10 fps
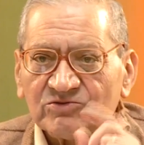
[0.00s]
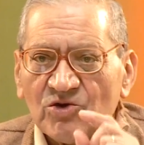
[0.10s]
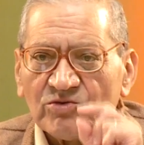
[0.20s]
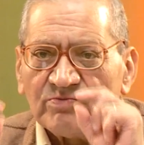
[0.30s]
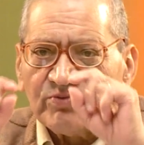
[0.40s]

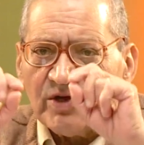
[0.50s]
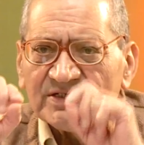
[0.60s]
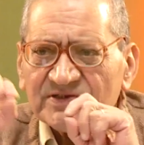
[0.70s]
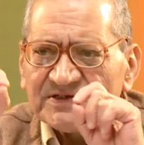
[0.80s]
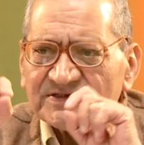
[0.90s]
For
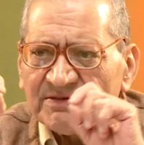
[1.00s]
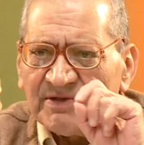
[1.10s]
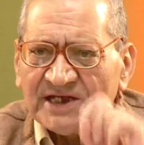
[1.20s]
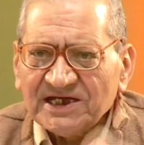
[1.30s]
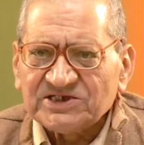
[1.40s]

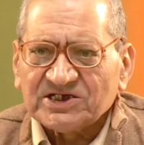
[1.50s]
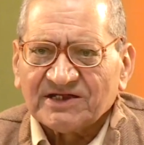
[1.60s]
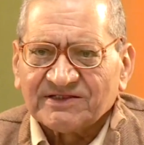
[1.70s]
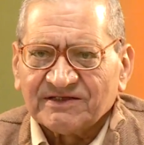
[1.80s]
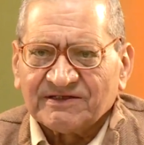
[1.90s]
systematize
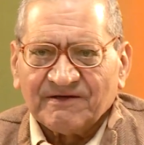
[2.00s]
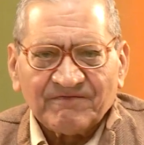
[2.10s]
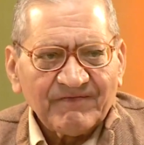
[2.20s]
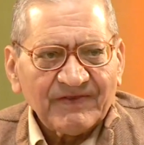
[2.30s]
karte the.